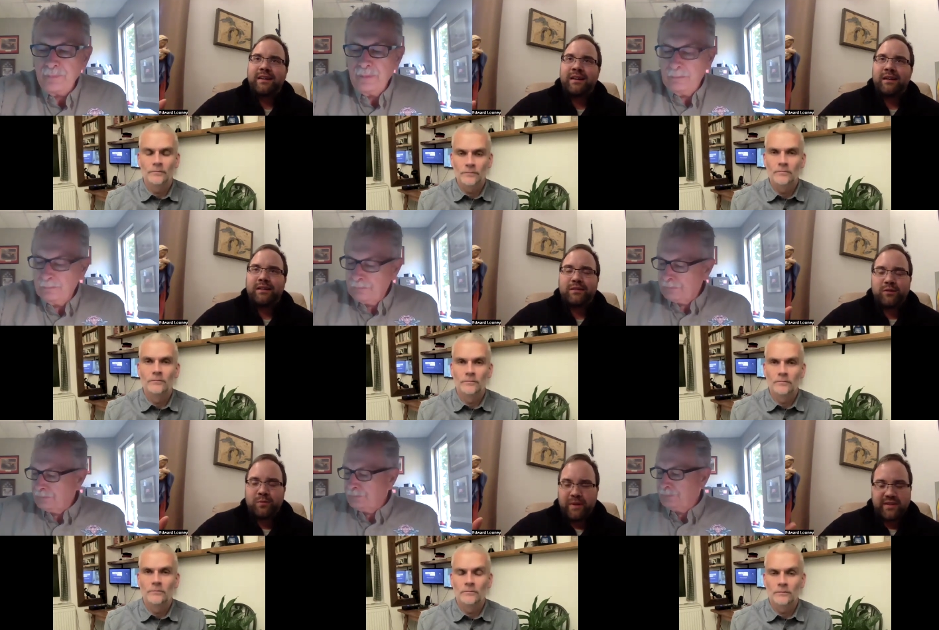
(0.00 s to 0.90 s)
Speaker 1: uh,
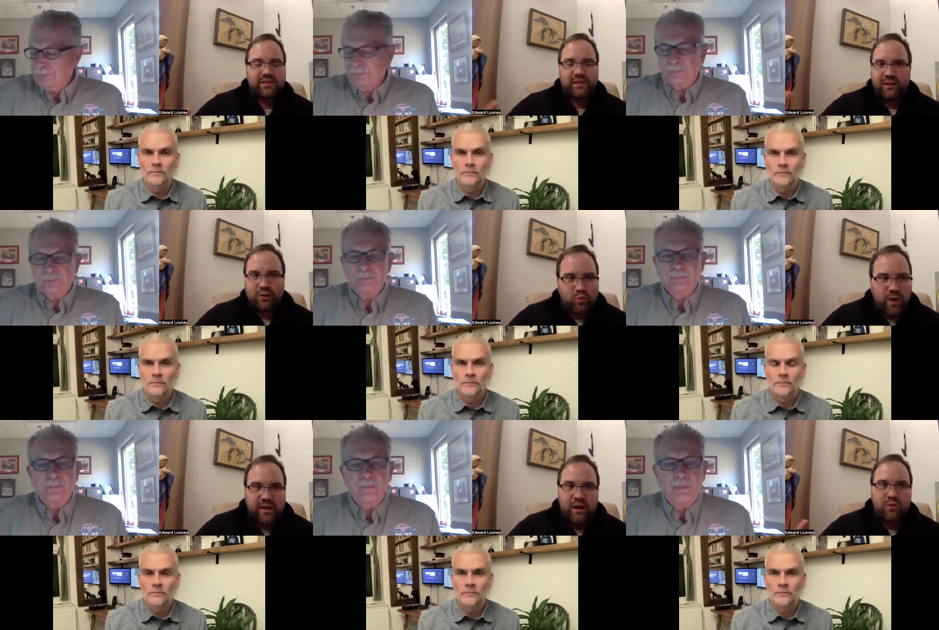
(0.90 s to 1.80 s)
you basically
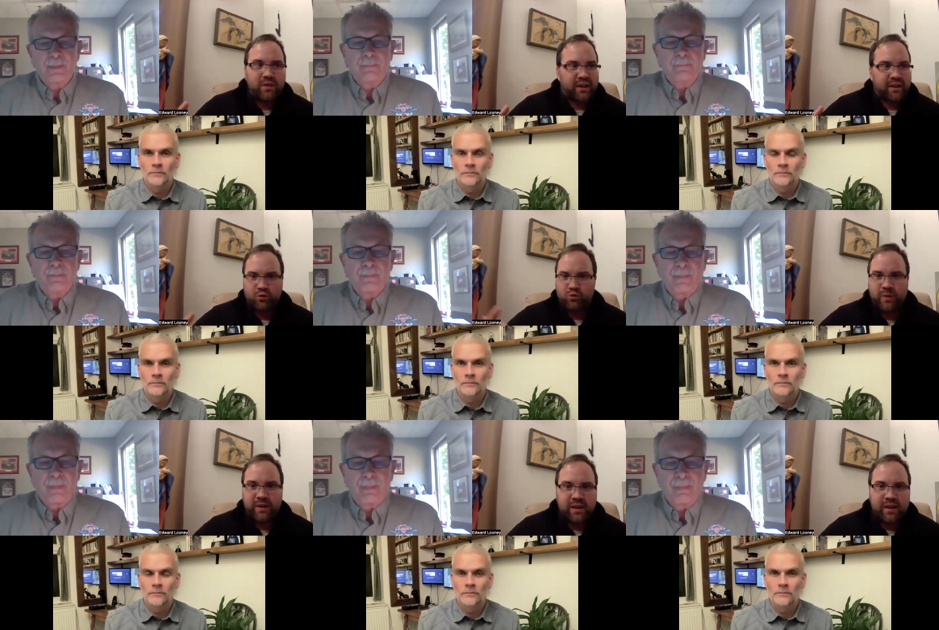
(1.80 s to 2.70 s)
rent out like an
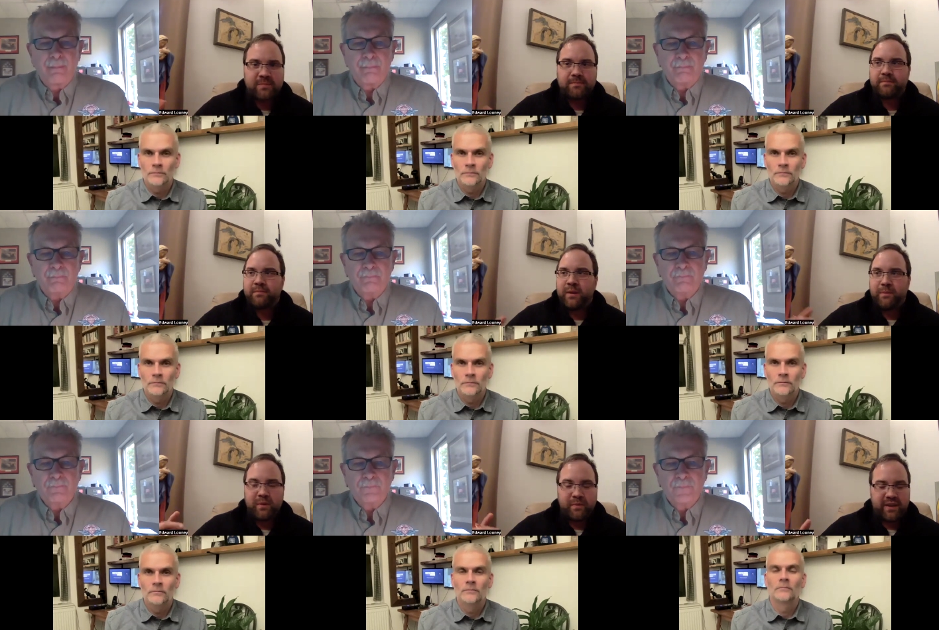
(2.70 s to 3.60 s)
arena
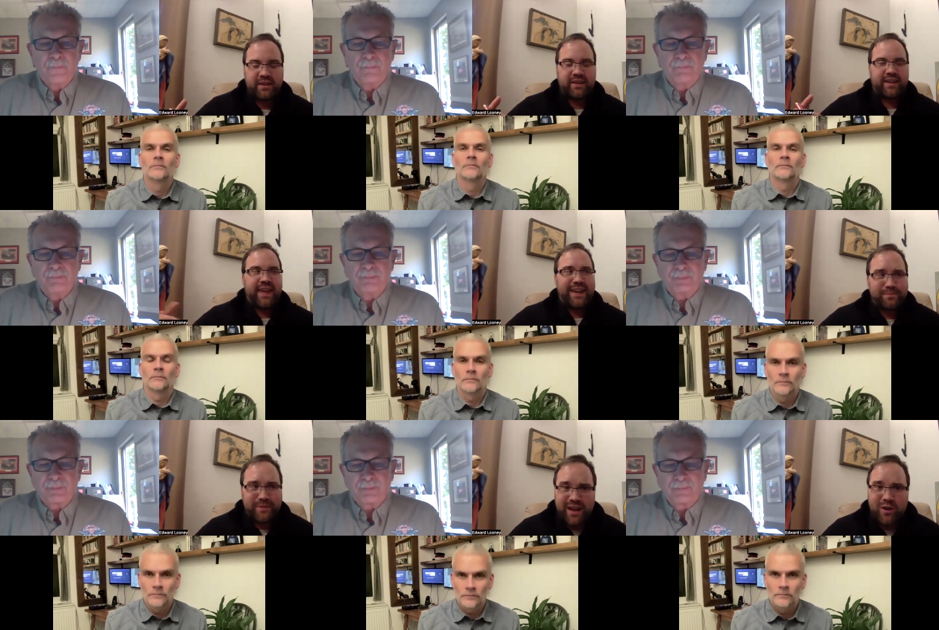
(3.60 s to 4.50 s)
people begin
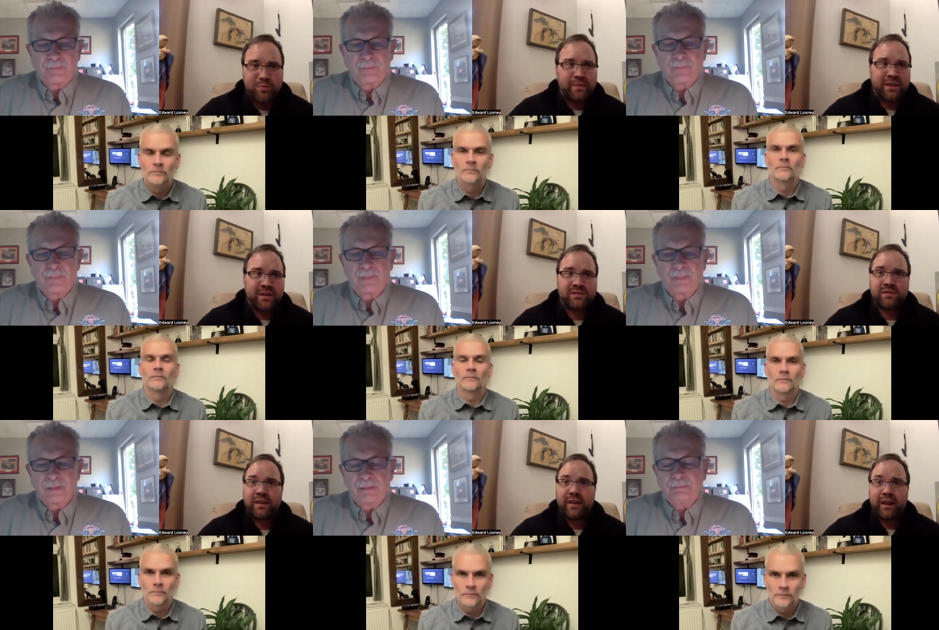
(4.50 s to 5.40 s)
camping out because
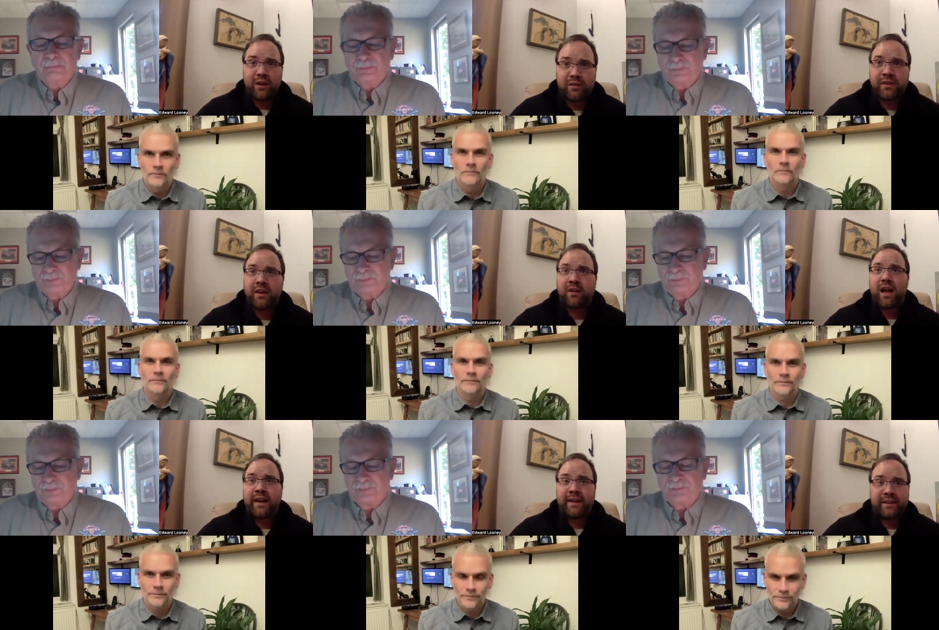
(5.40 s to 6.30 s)
they're like
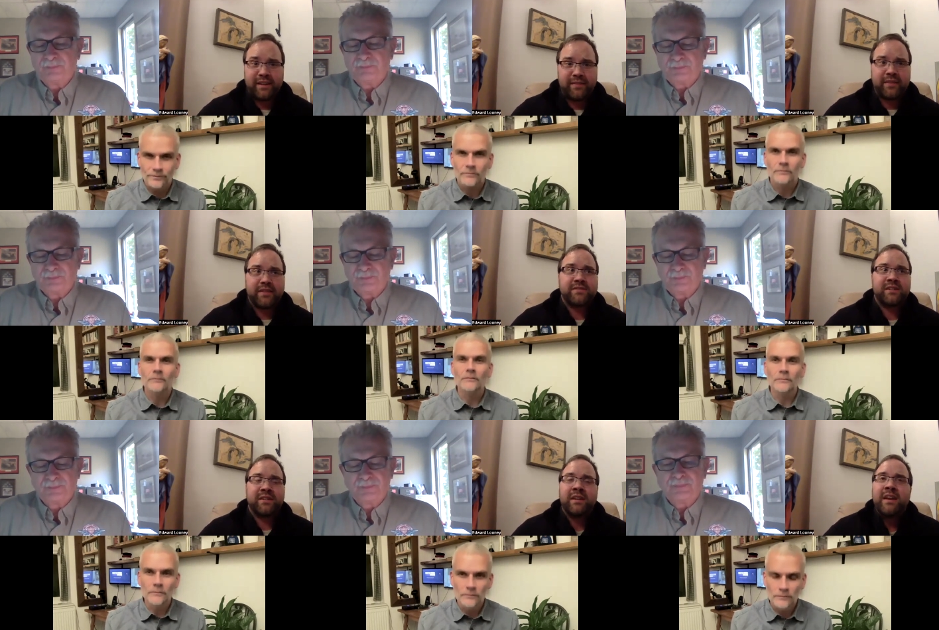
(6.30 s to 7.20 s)
healthcare i need this
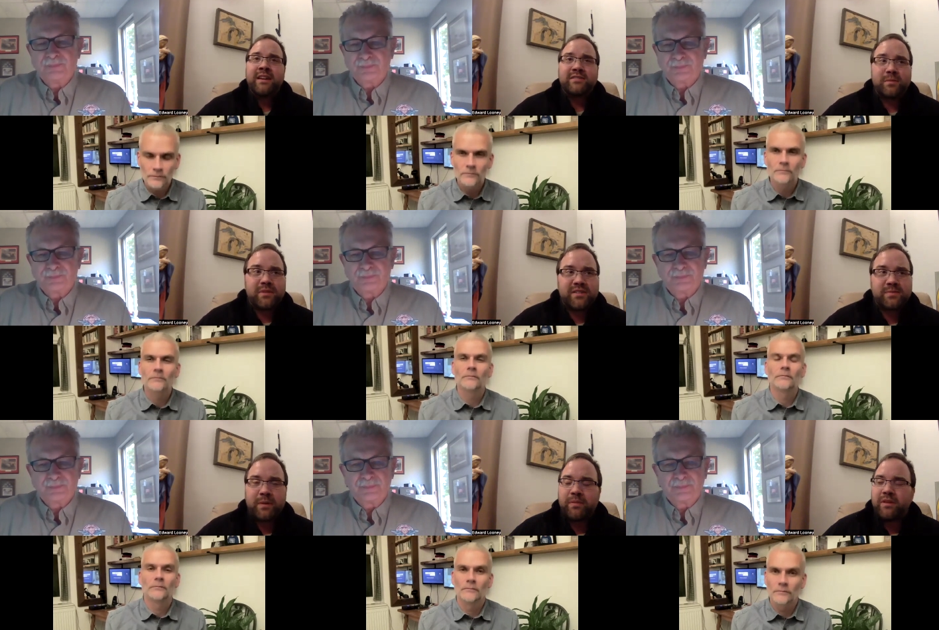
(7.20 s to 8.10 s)
and some of
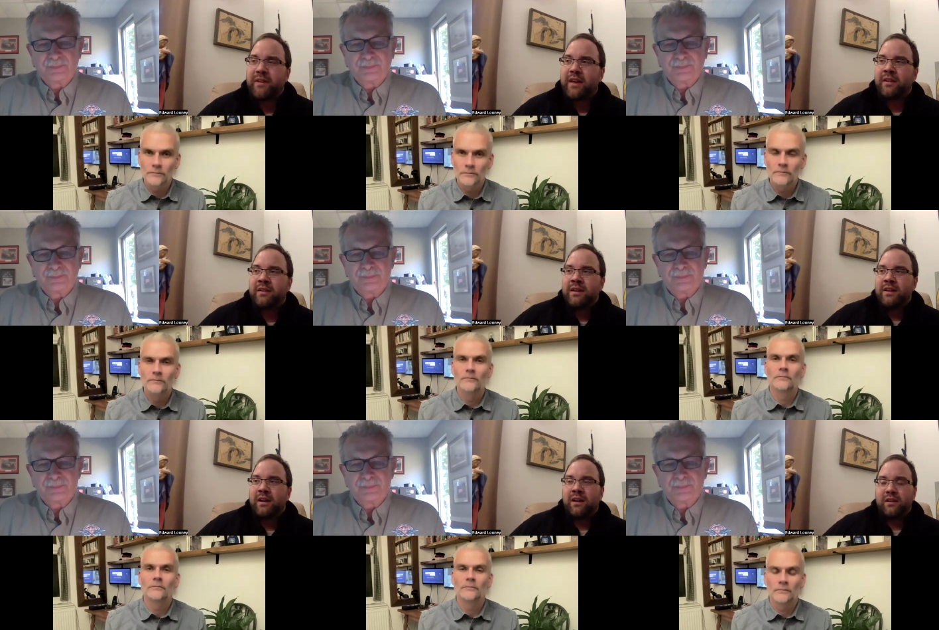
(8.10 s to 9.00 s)
these people have had
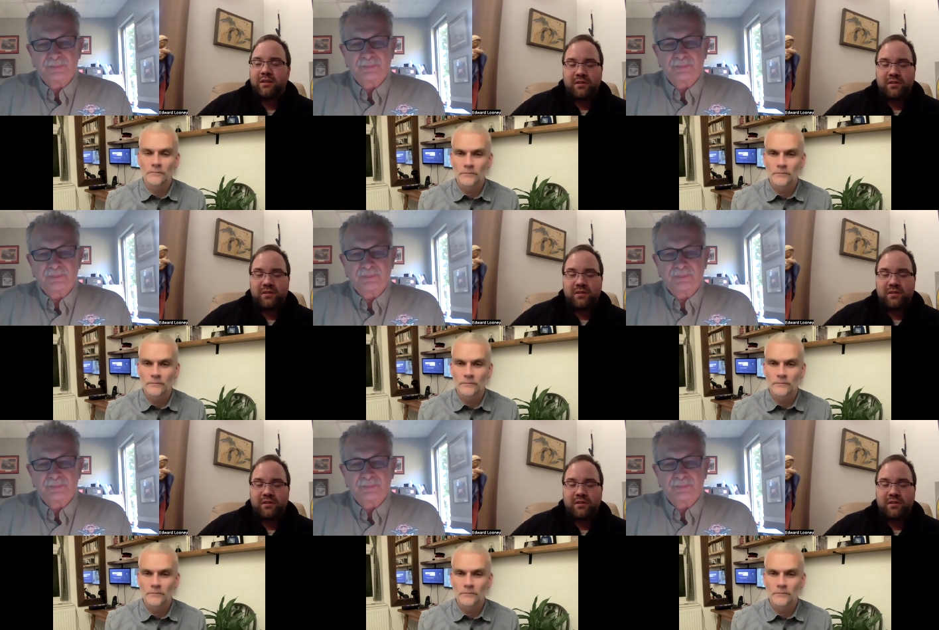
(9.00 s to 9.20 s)
uh,